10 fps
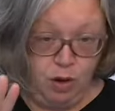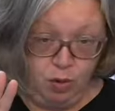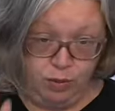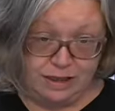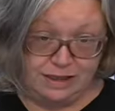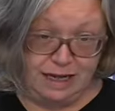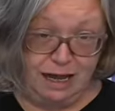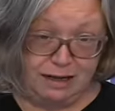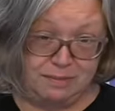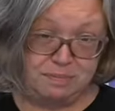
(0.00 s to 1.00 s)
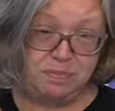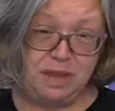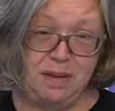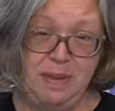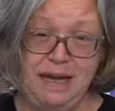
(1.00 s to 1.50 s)
We're going to talk
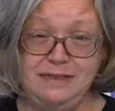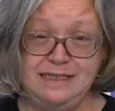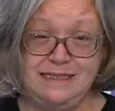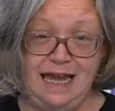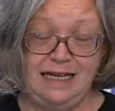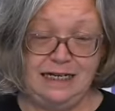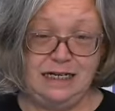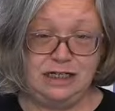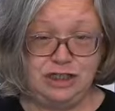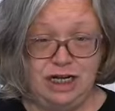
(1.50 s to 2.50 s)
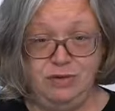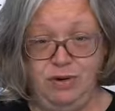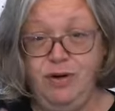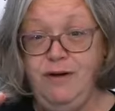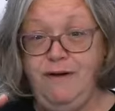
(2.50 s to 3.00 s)
about designing in general.